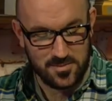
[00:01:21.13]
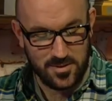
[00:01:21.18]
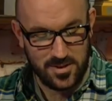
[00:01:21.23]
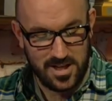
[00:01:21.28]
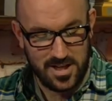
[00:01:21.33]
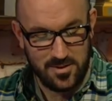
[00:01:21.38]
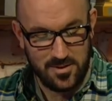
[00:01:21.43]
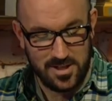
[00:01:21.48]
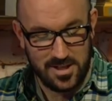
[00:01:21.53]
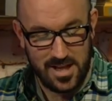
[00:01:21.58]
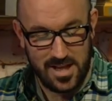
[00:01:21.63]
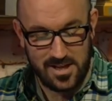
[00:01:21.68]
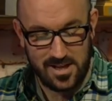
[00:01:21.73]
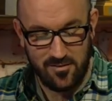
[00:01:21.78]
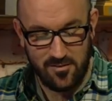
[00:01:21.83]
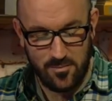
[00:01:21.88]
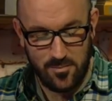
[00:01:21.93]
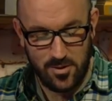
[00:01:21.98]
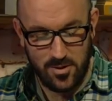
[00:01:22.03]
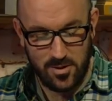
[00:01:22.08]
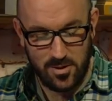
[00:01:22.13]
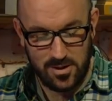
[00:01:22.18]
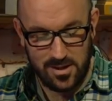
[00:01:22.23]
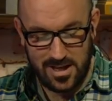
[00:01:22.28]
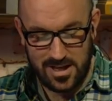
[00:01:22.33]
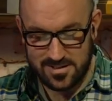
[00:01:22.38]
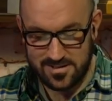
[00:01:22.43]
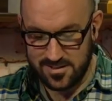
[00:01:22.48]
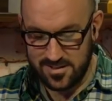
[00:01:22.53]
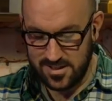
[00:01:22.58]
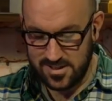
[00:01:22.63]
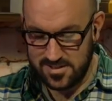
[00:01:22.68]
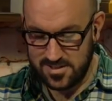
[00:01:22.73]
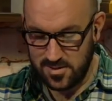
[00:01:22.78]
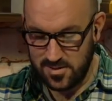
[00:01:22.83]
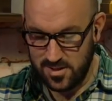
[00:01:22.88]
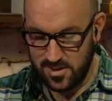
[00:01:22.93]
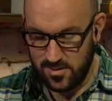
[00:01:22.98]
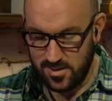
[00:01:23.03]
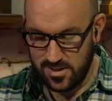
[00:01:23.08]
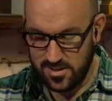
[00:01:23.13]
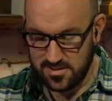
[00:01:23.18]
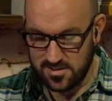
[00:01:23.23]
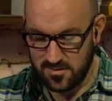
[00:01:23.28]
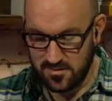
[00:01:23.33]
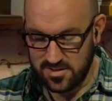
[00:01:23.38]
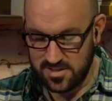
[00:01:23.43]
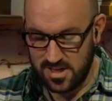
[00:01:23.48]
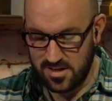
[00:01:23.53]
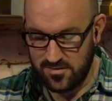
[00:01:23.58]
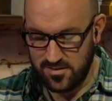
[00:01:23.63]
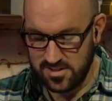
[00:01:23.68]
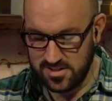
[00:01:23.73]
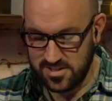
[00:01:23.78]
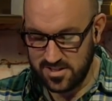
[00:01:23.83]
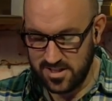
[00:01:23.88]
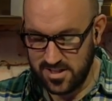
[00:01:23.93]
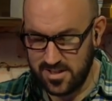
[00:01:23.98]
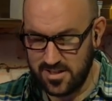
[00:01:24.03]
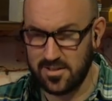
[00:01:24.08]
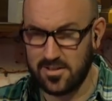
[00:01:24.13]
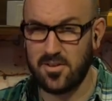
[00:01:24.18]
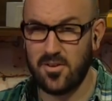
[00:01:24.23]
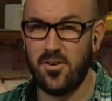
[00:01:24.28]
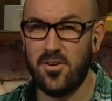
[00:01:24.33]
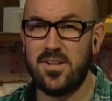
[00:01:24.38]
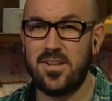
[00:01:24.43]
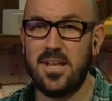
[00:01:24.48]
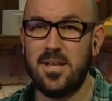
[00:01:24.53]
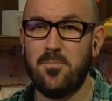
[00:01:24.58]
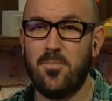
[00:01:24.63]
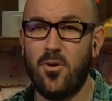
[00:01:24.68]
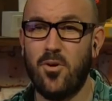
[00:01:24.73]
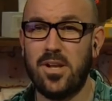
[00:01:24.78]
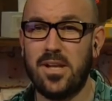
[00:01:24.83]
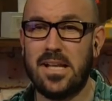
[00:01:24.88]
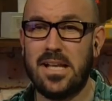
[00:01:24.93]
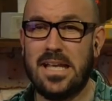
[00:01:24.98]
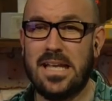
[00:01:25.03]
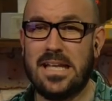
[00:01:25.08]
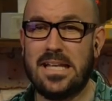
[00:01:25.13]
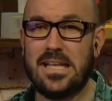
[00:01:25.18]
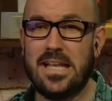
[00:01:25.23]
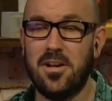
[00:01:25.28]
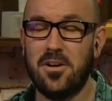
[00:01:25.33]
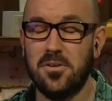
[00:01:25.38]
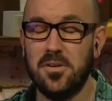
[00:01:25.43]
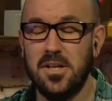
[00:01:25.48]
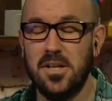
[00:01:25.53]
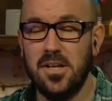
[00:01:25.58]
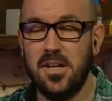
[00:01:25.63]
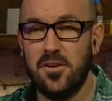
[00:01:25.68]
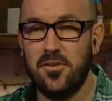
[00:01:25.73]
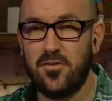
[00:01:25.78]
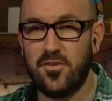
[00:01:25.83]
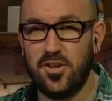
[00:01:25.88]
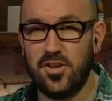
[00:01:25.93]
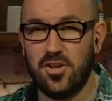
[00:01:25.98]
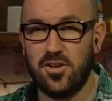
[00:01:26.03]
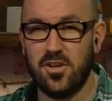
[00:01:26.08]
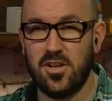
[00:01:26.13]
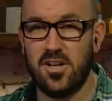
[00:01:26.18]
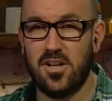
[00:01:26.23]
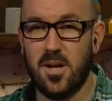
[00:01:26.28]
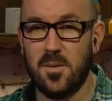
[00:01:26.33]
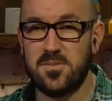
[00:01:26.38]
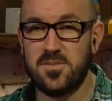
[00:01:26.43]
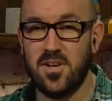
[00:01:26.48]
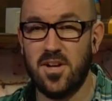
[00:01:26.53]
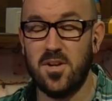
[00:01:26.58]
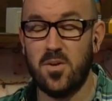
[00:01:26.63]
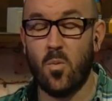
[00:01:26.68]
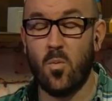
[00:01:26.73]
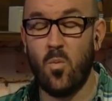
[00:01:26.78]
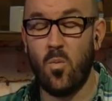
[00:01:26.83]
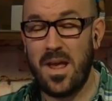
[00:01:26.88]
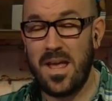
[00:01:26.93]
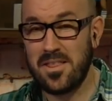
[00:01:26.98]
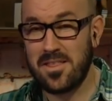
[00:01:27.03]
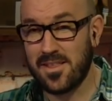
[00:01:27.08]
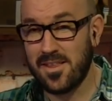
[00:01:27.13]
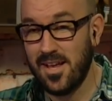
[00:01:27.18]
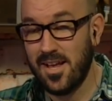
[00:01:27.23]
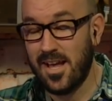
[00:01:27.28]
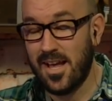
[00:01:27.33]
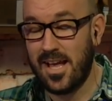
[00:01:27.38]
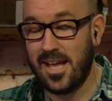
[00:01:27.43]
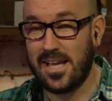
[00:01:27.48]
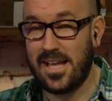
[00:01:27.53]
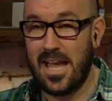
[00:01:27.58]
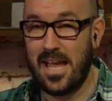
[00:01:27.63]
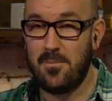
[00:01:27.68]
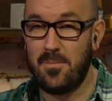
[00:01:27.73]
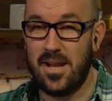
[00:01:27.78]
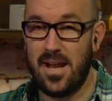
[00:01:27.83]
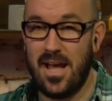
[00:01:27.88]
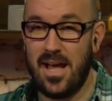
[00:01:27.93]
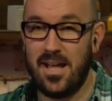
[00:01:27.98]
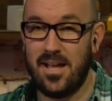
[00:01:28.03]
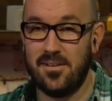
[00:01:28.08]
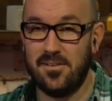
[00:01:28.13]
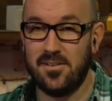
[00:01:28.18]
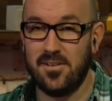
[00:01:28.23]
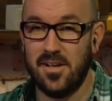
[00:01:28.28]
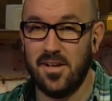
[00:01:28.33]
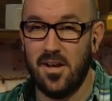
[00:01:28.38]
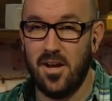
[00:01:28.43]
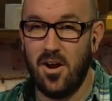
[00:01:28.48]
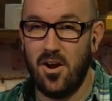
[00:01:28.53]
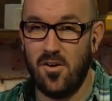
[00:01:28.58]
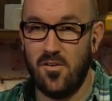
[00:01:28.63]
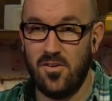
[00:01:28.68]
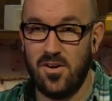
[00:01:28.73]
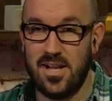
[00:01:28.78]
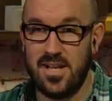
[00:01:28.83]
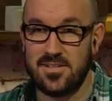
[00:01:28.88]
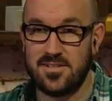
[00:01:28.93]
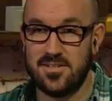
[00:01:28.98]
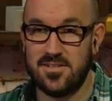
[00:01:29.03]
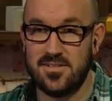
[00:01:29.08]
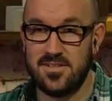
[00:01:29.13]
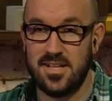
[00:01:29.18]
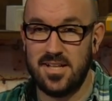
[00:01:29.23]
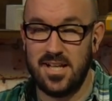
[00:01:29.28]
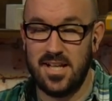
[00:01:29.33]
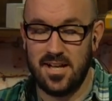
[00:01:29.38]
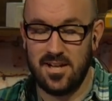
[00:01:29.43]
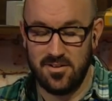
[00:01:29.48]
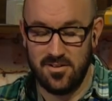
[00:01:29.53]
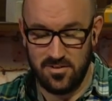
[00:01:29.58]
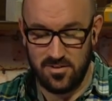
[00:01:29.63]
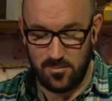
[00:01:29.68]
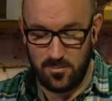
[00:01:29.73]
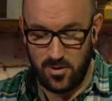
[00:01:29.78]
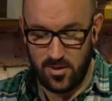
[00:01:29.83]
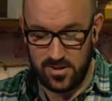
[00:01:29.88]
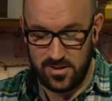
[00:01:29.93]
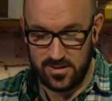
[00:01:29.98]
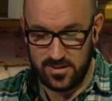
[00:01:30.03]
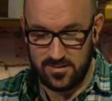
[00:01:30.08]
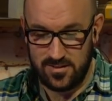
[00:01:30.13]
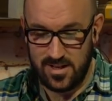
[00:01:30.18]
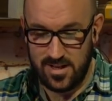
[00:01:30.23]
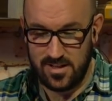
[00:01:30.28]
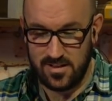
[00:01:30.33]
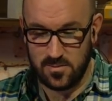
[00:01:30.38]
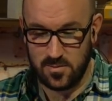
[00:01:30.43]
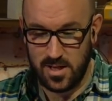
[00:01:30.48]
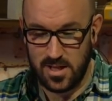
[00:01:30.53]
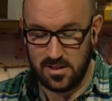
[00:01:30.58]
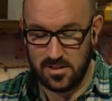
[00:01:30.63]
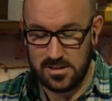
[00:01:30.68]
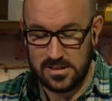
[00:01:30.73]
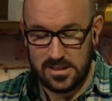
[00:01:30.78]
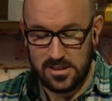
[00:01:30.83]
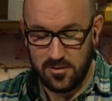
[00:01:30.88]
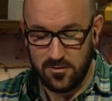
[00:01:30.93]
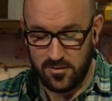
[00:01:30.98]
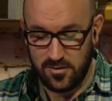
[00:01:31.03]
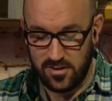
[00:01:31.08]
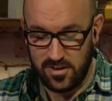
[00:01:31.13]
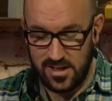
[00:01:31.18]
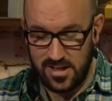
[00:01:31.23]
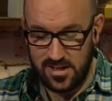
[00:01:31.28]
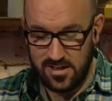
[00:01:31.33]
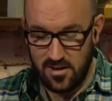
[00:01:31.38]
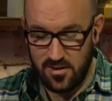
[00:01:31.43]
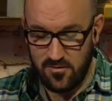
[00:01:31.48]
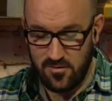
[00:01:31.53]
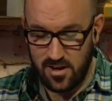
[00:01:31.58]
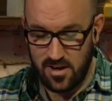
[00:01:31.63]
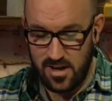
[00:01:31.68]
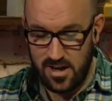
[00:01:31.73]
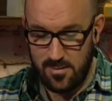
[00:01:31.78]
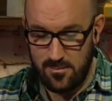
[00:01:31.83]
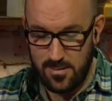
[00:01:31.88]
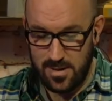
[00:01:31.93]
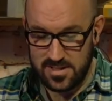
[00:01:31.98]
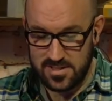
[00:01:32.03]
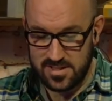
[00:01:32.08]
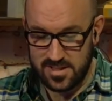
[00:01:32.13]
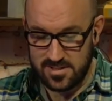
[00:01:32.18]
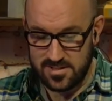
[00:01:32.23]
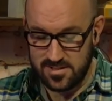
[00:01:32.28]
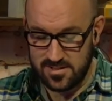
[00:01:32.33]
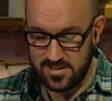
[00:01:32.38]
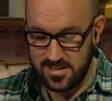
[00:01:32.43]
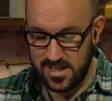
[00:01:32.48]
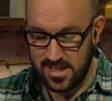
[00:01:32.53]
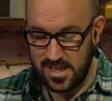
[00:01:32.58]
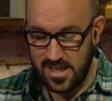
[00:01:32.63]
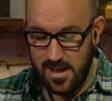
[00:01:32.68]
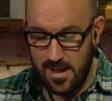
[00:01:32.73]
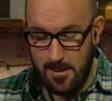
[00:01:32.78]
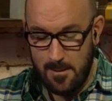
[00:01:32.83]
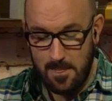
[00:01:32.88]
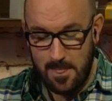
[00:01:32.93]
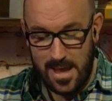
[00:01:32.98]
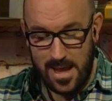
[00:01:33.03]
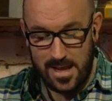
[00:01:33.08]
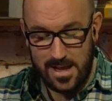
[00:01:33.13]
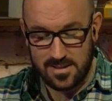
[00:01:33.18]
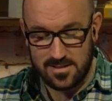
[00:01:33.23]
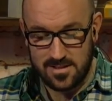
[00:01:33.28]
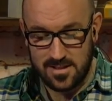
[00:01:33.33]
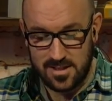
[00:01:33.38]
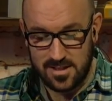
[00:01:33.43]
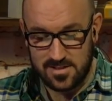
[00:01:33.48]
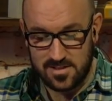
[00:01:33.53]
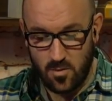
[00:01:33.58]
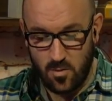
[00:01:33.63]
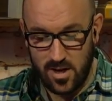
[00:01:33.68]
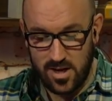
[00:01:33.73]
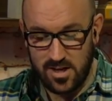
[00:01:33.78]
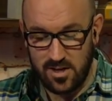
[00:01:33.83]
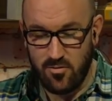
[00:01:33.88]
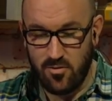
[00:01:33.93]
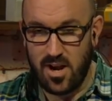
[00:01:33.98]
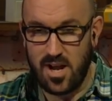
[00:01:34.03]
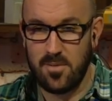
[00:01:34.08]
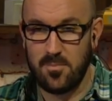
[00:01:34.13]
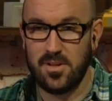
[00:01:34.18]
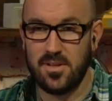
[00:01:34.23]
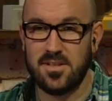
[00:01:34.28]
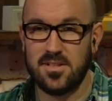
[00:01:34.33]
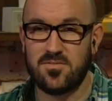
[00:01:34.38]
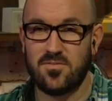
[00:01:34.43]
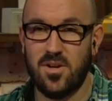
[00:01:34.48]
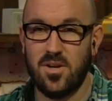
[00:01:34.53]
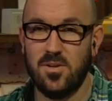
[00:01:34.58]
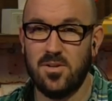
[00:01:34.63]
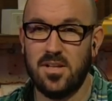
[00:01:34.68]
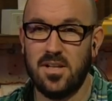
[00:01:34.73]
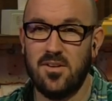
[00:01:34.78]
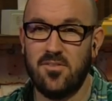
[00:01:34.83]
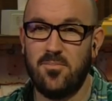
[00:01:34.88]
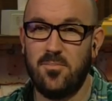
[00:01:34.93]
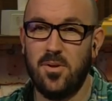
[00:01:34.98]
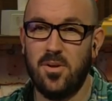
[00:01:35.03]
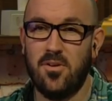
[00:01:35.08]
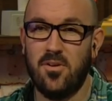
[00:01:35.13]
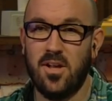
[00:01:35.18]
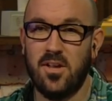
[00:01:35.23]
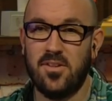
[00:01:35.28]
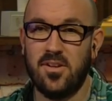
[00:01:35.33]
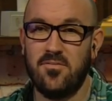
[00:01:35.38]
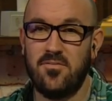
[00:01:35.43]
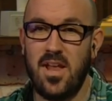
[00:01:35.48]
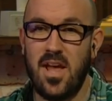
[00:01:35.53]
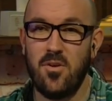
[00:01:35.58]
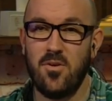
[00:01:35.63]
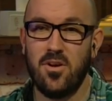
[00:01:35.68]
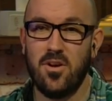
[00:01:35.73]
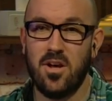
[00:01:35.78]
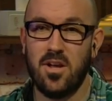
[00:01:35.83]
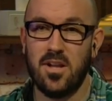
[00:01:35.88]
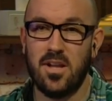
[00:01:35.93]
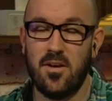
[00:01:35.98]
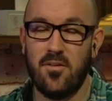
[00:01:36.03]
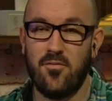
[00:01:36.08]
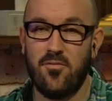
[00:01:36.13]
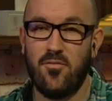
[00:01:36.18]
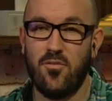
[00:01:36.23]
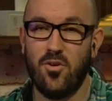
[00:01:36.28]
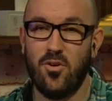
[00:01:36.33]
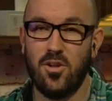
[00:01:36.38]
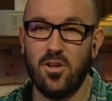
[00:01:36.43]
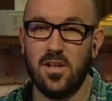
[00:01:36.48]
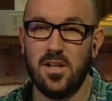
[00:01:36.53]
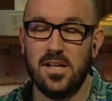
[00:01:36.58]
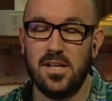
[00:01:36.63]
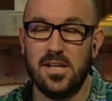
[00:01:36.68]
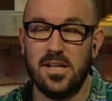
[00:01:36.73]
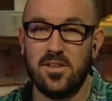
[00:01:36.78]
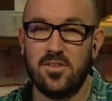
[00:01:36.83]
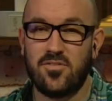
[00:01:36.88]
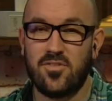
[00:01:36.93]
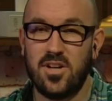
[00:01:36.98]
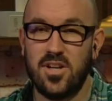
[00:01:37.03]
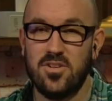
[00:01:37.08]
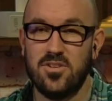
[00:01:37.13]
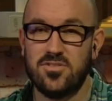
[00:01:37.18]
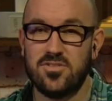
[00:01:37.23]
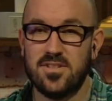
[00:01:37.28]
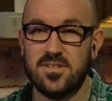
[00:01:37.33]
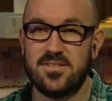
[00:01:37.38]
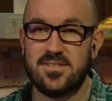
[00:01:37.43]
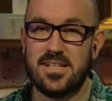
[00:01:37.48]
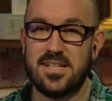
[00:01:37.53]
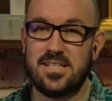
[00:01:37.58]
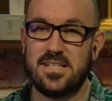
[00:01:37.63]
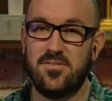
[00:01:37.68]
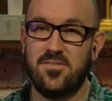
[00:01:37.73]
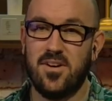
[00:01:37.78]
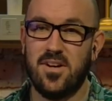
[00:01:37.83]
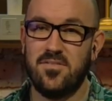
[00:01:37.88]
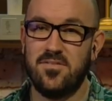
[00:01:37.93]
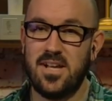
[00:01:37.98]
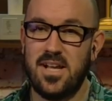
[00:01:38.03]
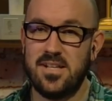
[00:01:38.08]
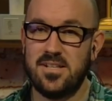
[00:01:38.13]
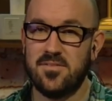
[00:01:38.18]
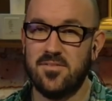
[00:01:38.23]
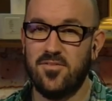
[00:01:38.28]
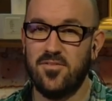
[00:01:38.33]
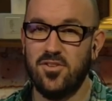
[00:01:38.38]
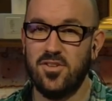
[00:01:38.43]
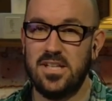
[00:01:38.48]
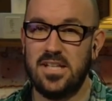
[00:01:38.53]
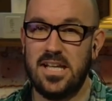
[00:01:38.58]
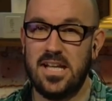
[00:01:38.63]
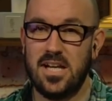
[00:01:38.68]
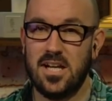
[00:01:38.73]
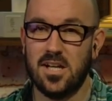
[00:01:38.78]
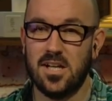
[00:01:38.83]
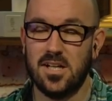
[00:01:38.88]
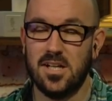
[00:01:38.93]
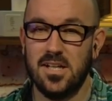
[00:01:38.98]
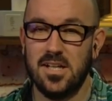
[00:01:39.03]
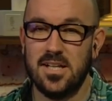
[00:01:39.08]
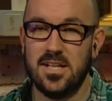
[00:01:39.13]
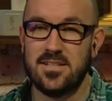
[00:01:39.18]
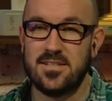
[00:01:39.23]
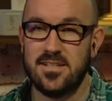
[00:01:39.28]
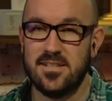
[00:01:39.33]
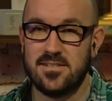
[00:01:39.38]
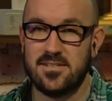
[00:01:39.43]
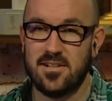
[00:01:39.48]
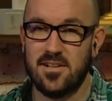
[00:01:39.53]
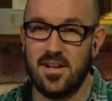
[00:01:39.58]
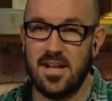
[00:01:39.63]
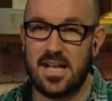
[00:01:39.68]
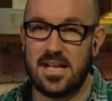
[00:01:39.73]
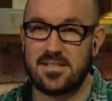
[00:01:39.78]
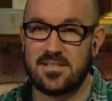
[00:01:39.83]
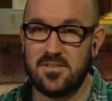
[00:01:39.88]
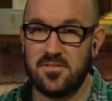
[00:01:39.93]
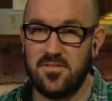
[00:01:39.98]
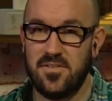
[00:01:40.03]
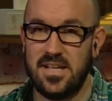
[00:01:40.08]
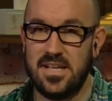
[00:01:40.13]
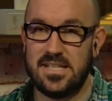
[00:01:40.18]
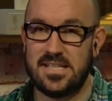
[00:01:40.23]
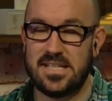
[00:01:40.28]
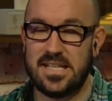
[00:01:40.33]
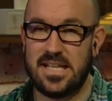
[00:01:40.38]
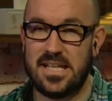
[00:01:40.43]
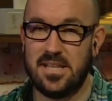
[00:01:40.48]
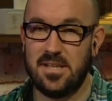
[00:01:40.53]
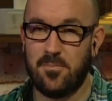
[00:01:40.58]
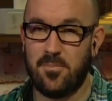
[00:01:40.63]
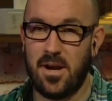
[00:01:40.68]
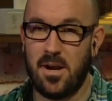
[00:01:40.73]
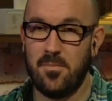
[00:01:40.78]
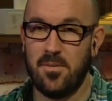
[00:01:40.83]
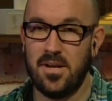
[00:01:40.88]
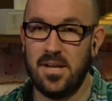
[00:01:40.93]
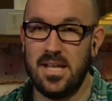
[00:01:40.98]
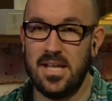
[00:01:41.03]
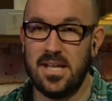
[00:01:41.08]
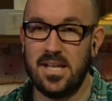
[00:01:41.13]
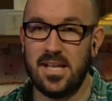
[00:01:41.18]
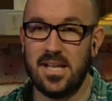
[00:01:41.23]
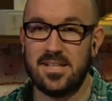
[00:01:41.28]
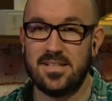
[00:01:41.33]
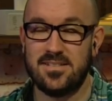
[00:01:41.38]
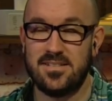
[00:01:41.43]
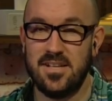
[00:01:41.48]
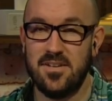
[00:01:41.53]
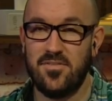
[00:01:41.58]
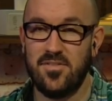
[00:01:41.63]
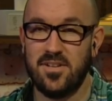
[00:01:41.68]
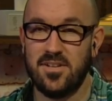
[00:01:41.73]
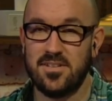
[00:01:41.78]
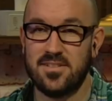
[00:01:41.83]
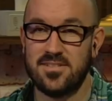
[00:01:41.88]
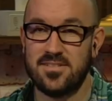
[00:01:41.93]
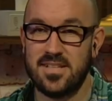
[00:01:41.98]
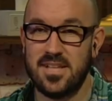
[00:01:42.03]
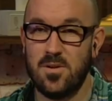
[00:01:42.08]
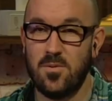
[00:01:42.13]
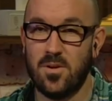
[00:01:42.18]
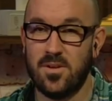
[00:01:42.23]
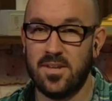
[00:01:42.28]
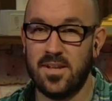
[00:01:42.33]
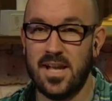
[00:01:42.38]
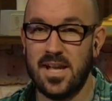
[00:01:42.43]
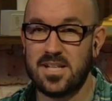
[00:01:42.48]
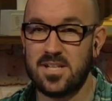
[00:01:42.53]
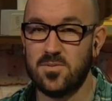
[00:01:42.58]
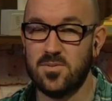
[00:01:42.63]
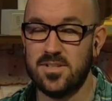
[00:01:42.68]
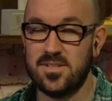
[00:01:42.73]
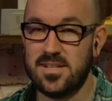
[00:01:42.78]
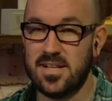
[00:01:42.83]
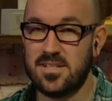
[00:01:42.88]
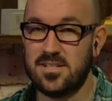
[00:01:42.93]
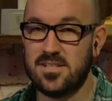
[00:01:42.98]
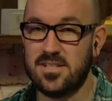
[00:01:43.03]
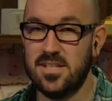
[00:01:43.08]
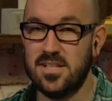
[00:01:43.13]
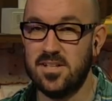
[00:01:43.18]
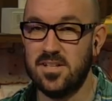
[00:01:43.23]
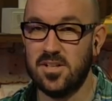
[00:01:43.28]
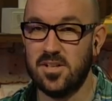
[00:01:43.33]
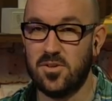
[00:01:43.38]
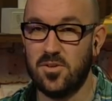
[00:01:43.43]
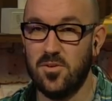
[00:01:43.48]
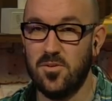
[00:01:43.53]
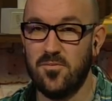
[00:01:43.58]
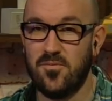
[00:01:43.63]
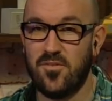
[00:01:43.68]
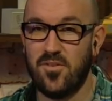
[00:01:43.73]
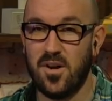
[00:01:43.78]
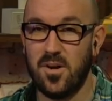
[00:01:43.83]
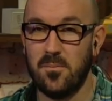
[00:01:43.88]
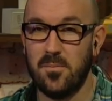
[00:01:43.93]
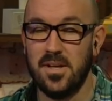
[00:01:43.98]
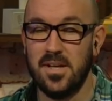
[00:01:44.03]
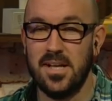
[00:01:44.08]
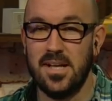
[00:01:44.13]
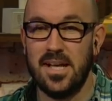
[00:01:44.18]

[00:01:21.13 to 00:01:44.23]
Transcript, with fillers: one. Anyway, yeah, Liverpool last night, two nil winners over Sheffield United, a thirteen-point lead now for yeah. Jurgen Klopp's side with a game in hand over yeah. Leicester City. Add another point onto that as well for the lead over uh, Manchester City. Uh, it's it's quite incredible, this role that Liverpool are on. They've now gone a full three hundred sixty-five days, a full year since their last defeat in the Premier League. It's difficult to see where the next one is actually going to come from.